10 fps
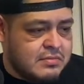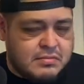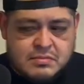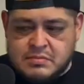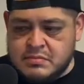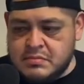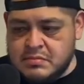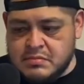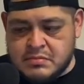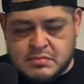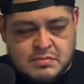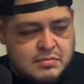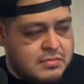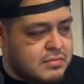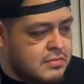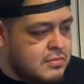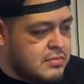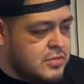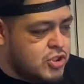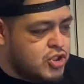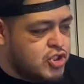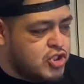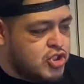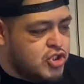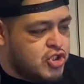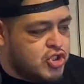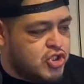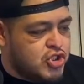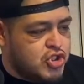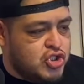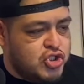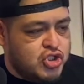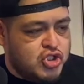(silence)